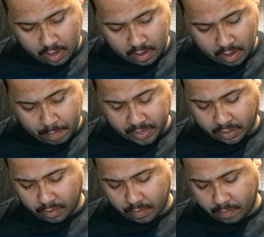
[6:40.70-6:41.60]
a month
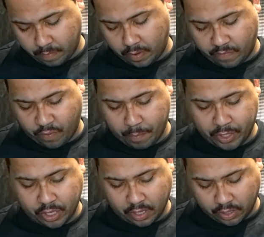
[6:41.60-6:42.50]
from
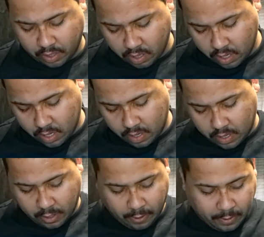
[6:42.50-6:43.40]
each other.
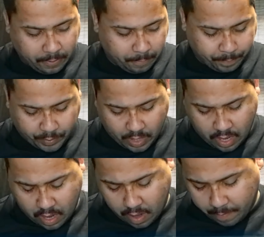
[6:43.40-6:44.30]

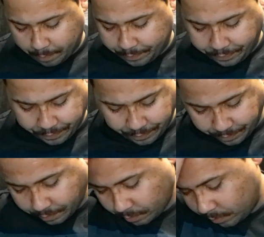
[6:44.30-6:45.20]
I
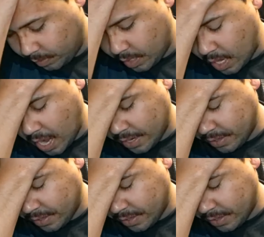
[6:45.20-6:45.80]
don't